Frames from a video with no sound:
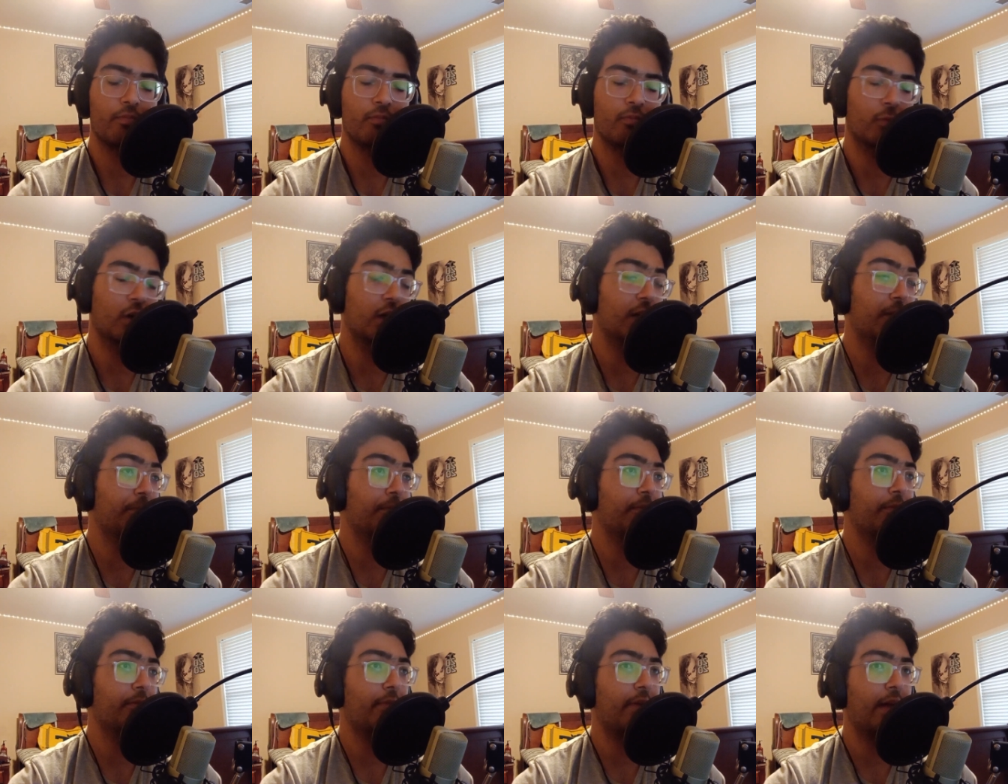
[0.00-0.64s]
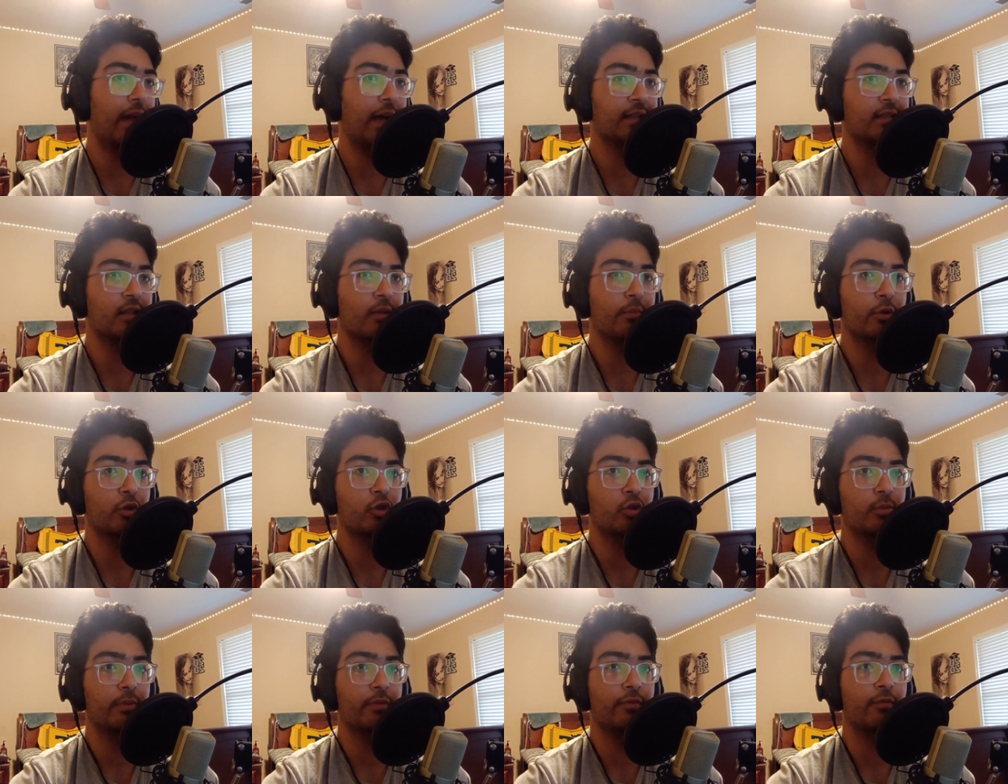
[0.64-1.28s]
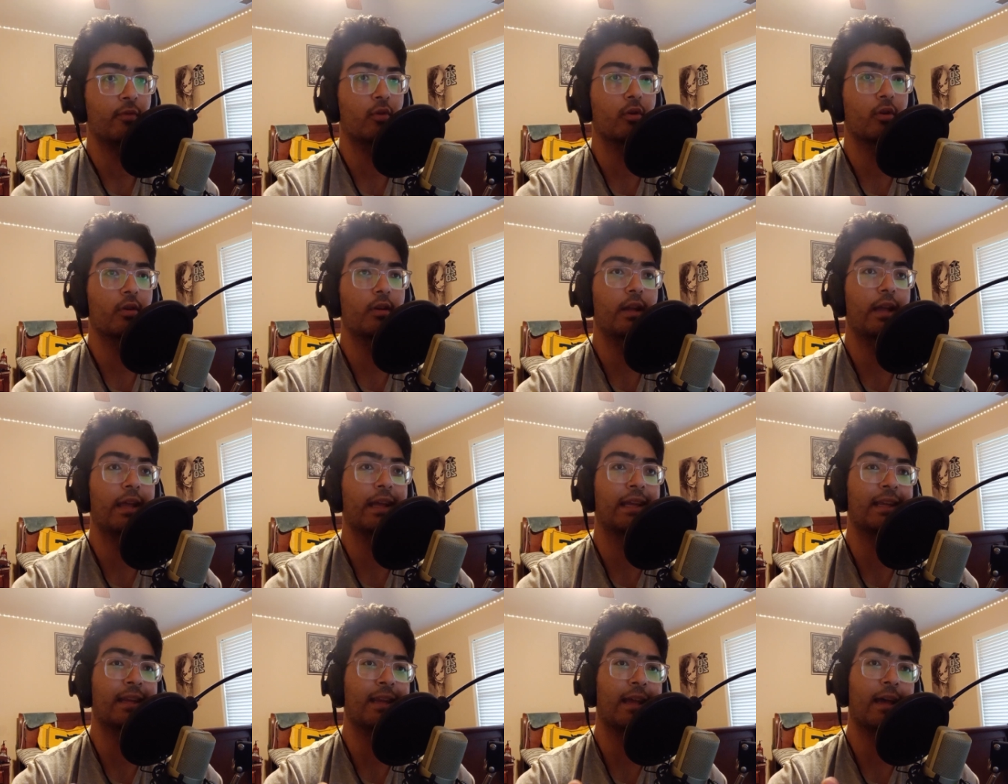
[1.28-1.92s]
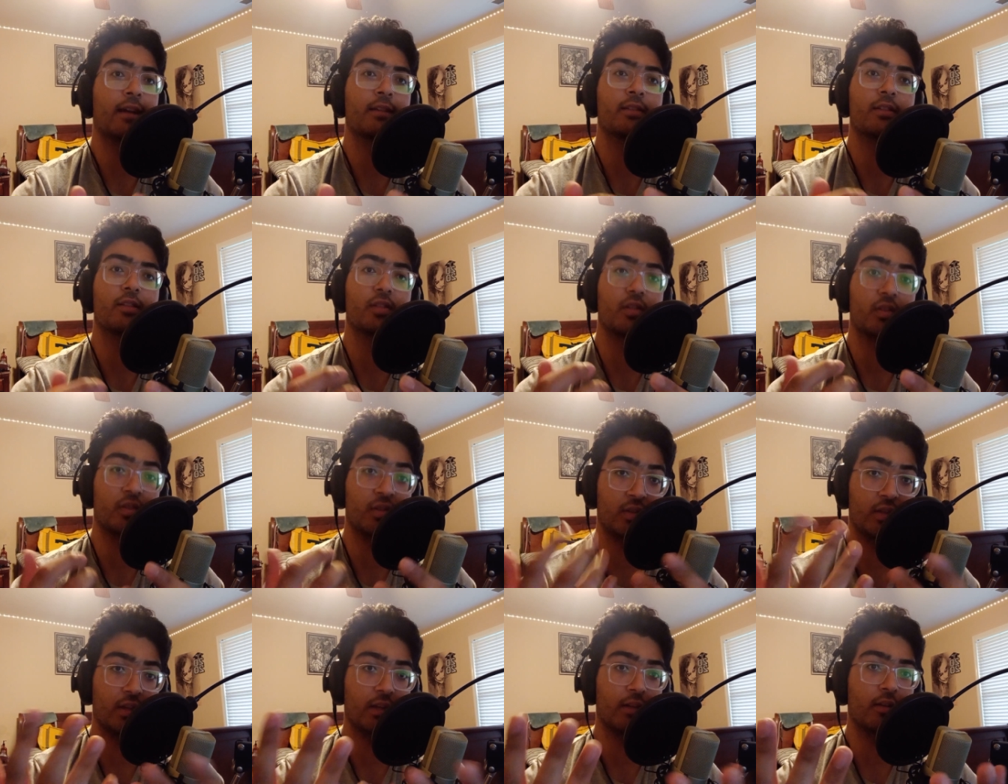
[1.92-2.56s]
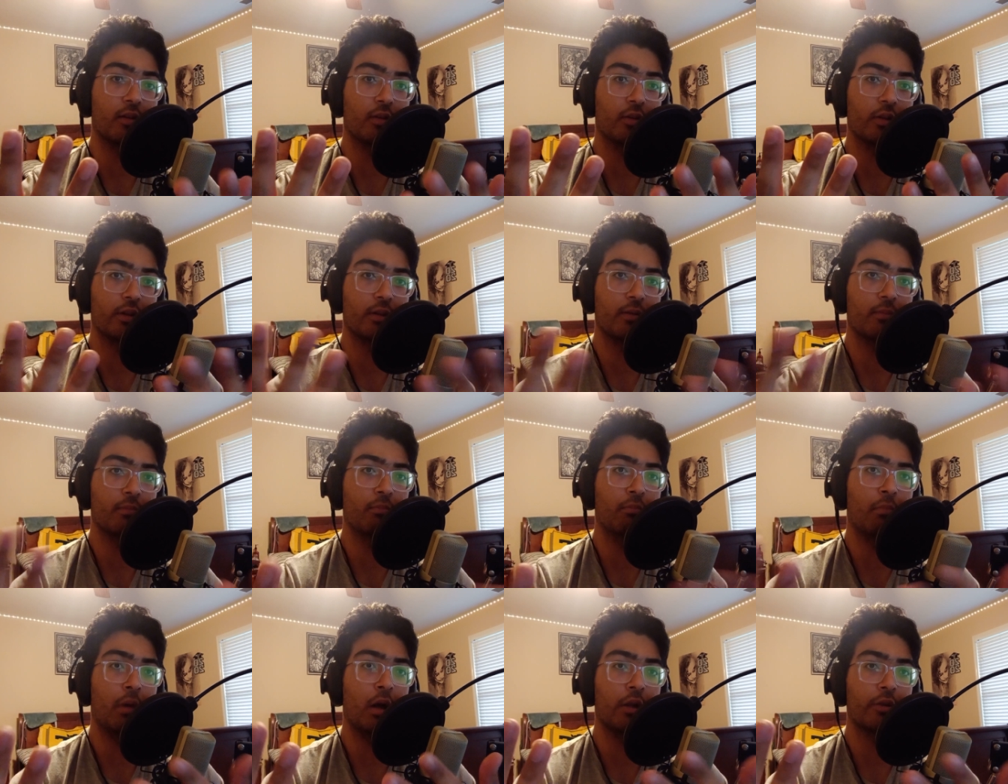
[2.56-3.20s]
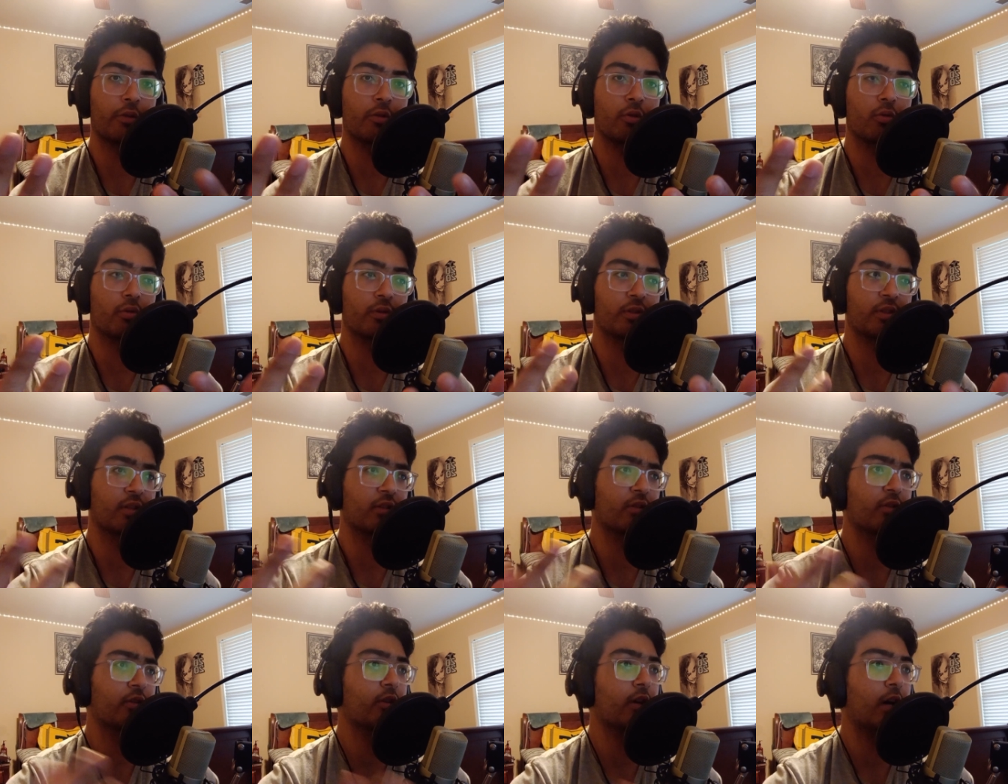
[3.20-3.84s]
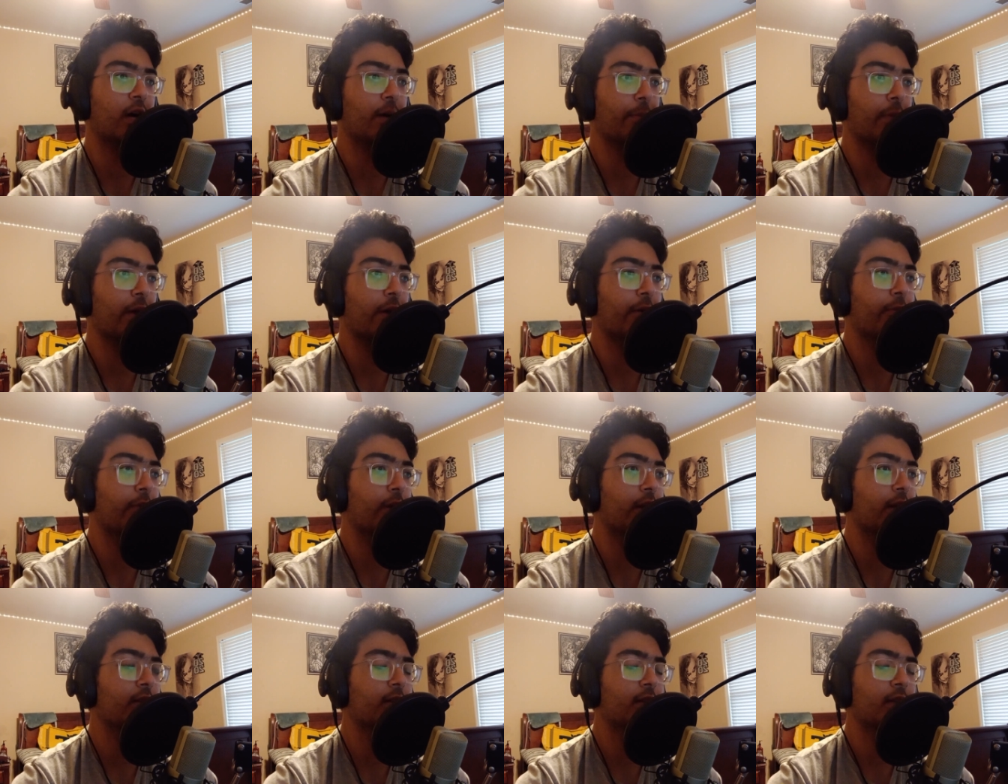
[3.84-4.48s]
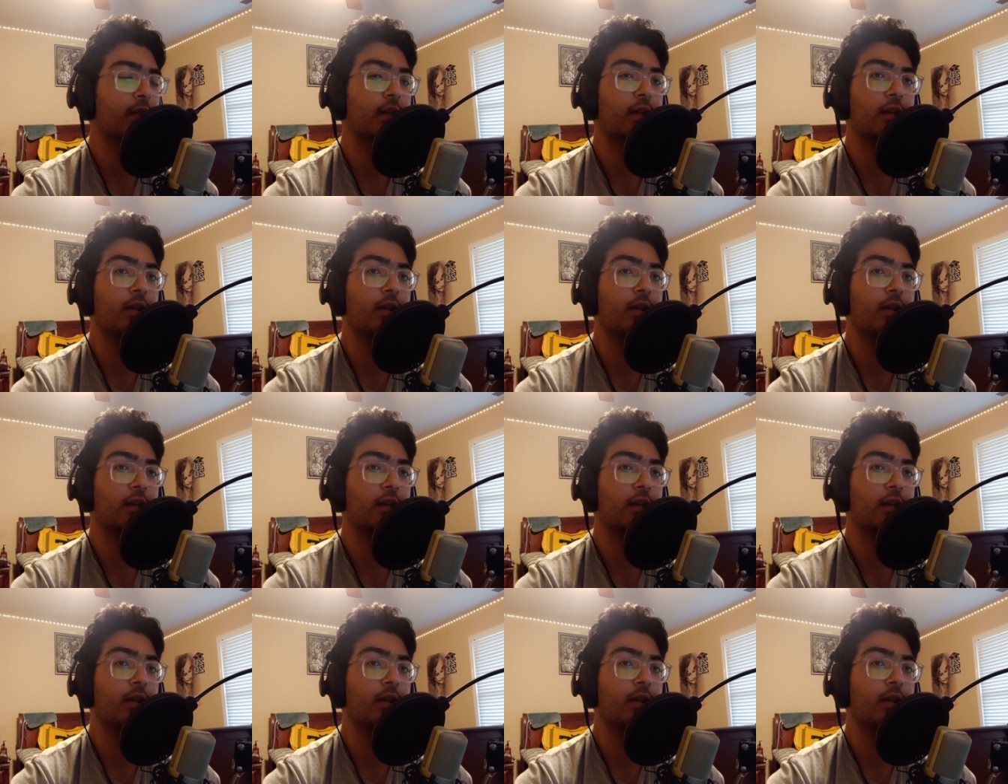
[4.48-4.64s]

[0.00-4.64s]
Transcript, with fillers: Well, as I mentioned before, it can act as a signaling molecule or signaling compound, right?